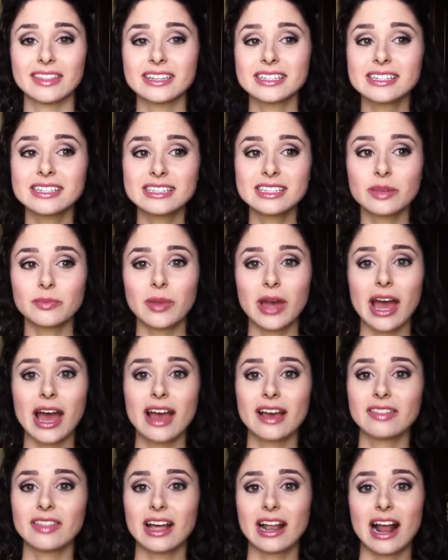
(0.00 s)
This is the
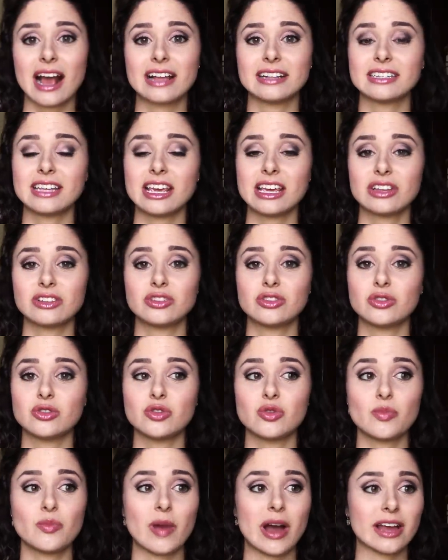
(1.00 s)
bag that I take
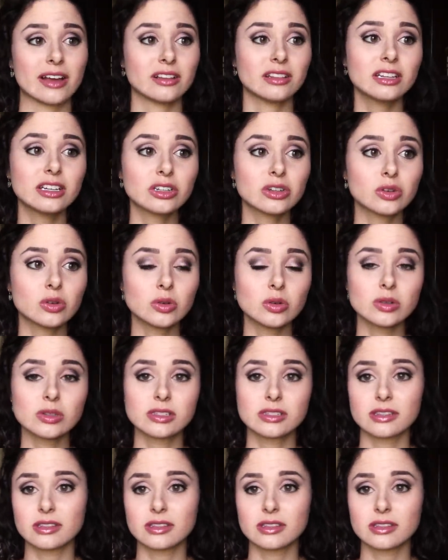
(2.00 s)
to my clinicals,